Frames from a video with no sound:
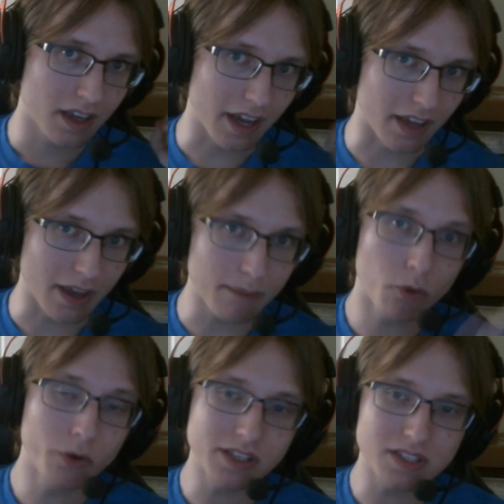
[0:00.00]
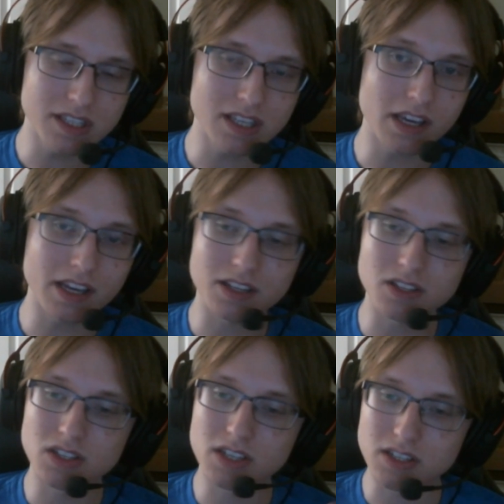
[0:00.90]
And that point C
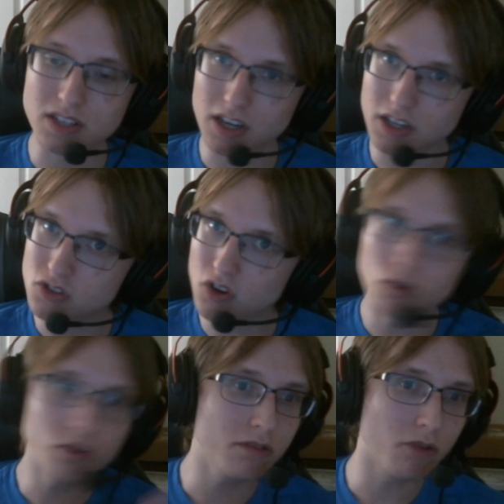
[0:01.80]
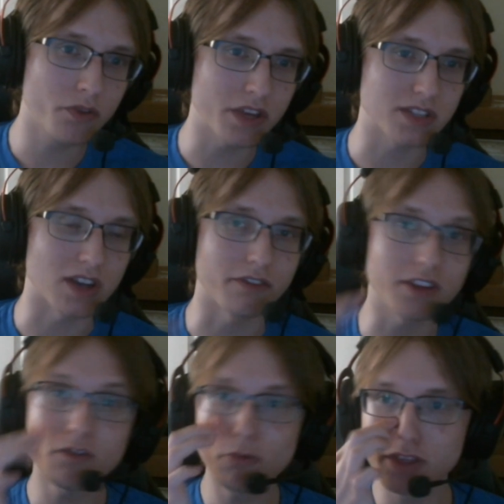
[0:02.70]
is just going to totally throw things off.
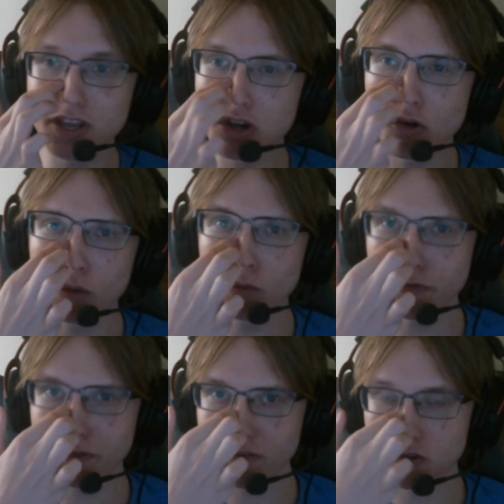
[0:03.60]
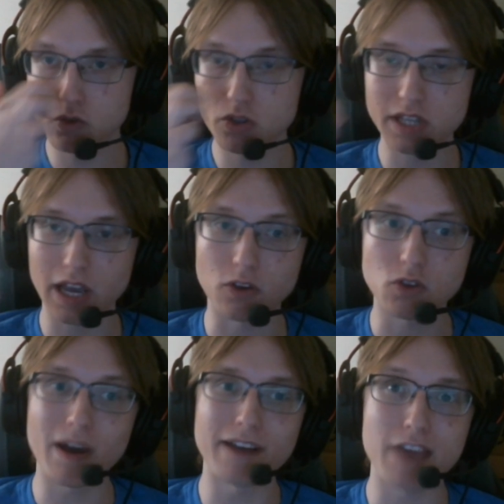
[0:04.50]
Even with the normal favorite tool scout,
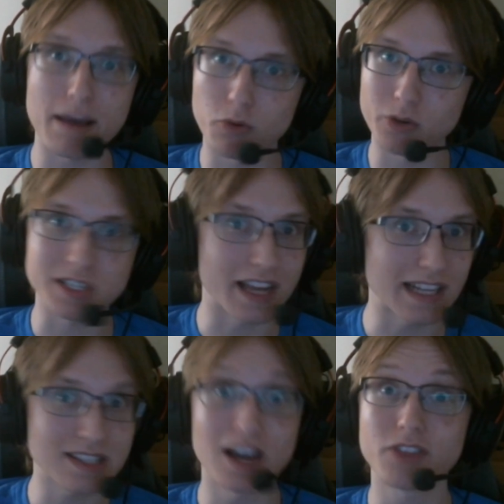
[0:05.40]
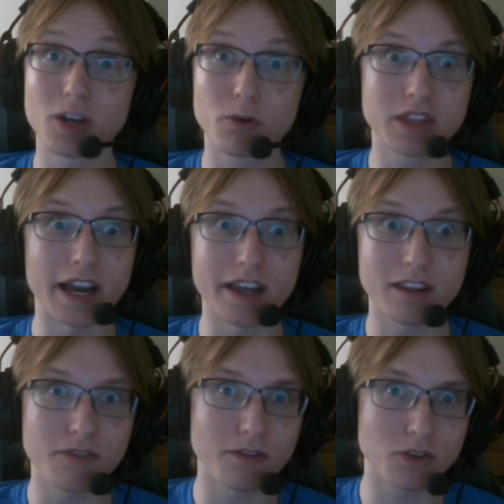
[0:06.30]
you have that point C. That's not there with the highly
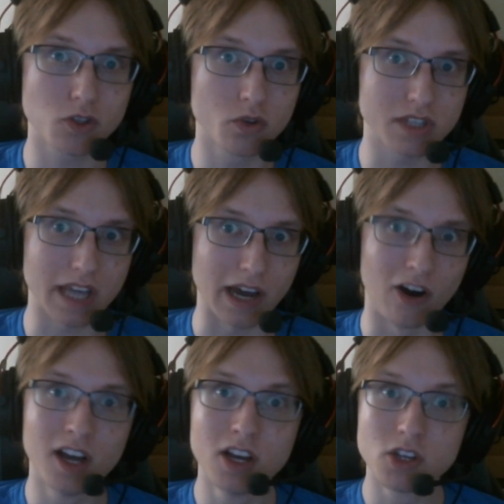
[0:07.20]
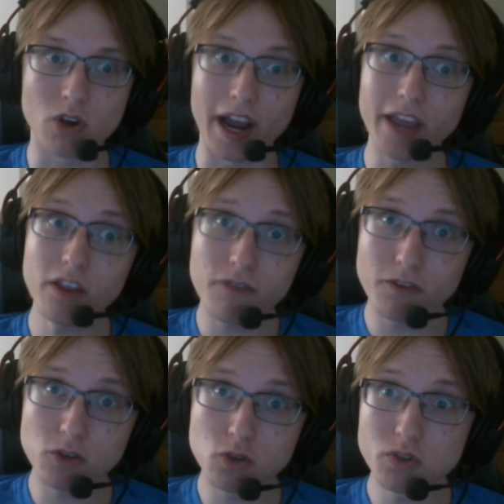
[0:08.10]
favored tool scout. So a highly
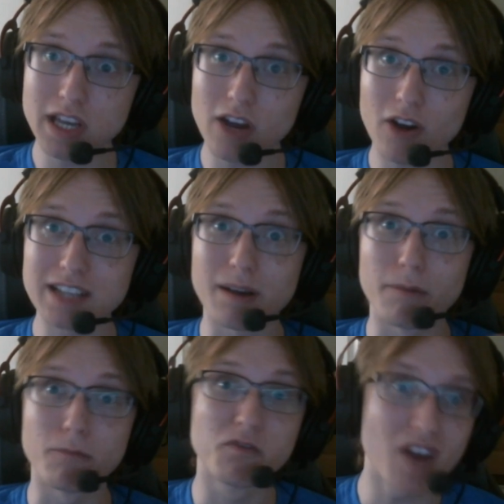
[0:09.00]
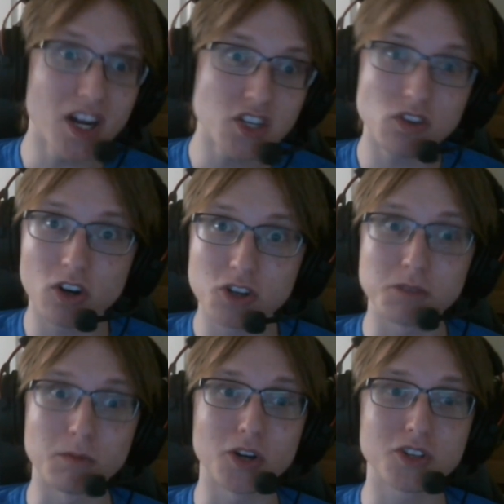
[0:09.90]
favored tool scout has a much
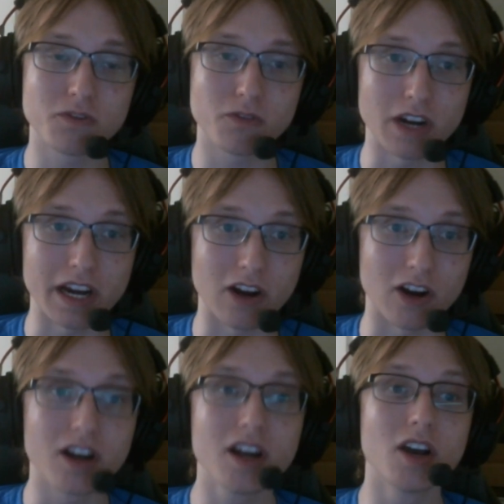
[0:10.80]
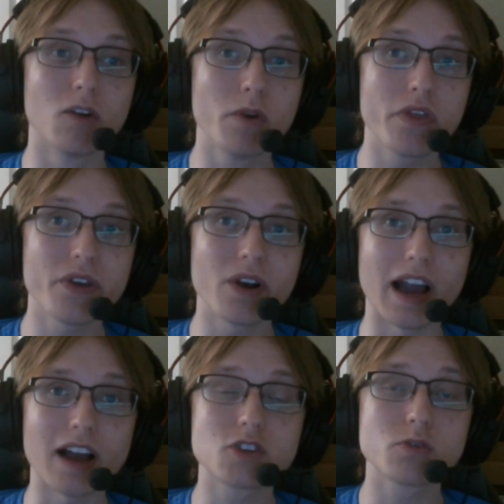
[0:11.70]
larger margin for error with their
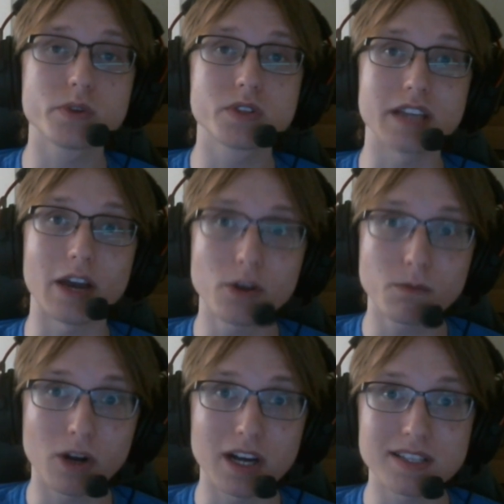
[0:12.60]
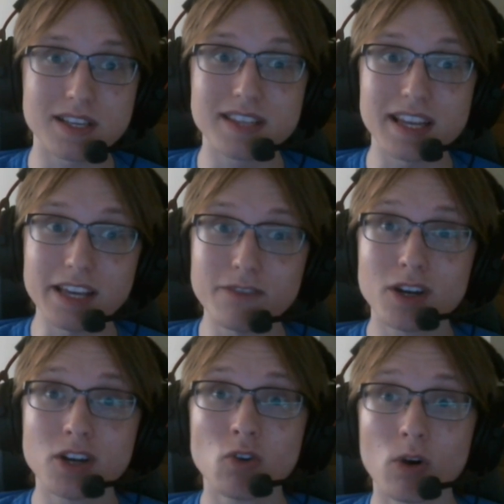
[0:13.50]
actual scouting process than even
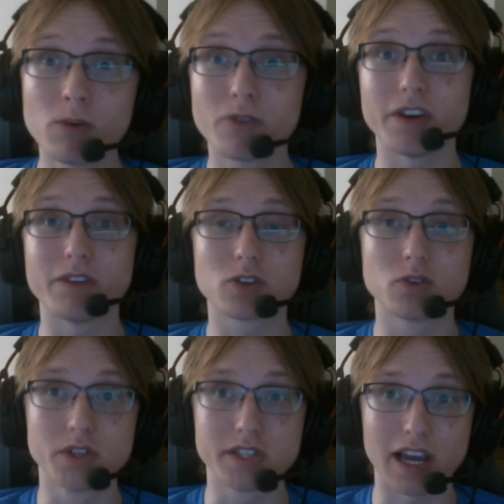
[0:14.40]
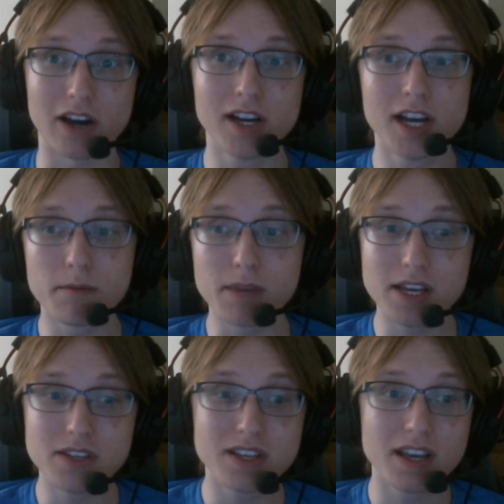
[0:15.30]
a normal favorite tool scout,
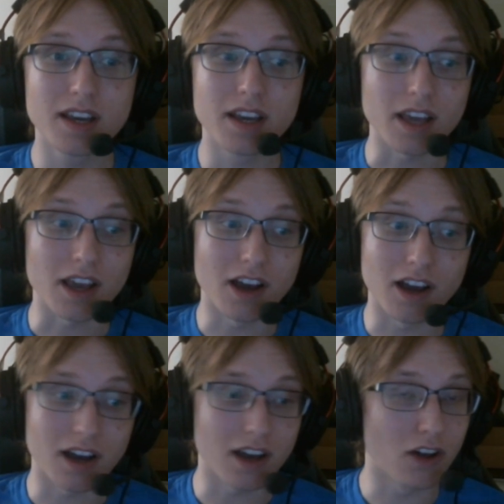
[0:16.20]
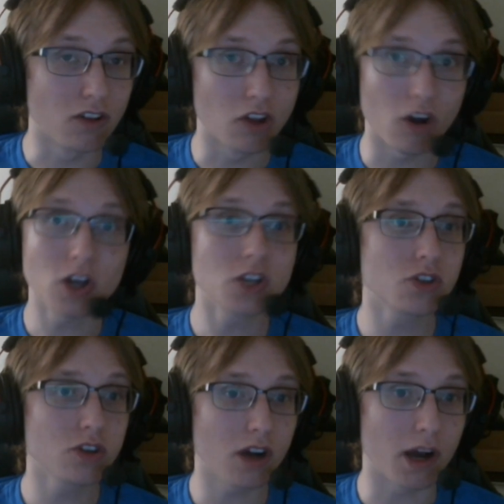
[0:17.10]
because a
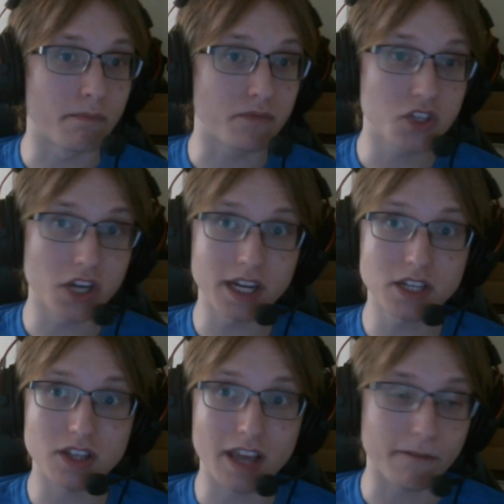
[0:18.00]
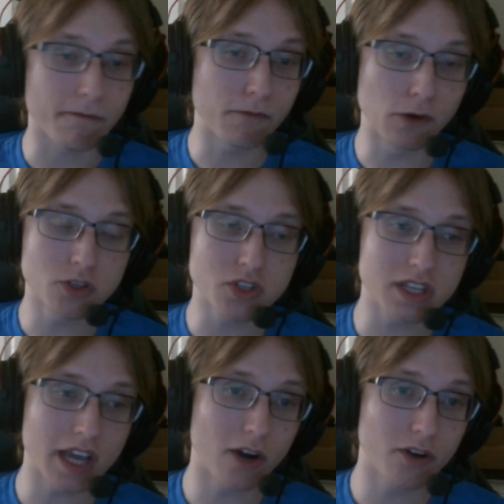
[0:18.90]
larger change in that first
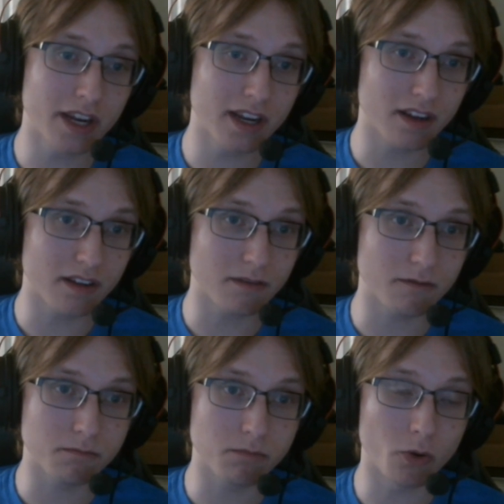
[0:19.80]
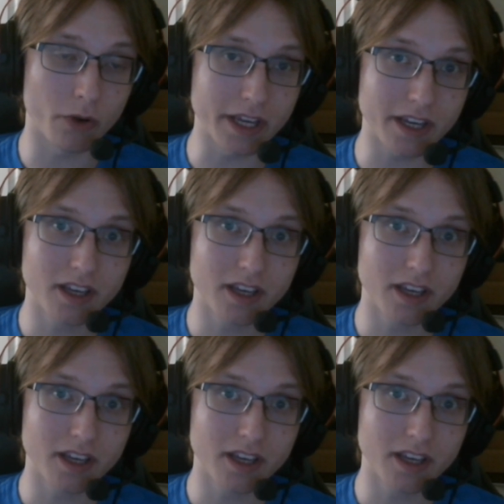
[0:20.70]
scouting point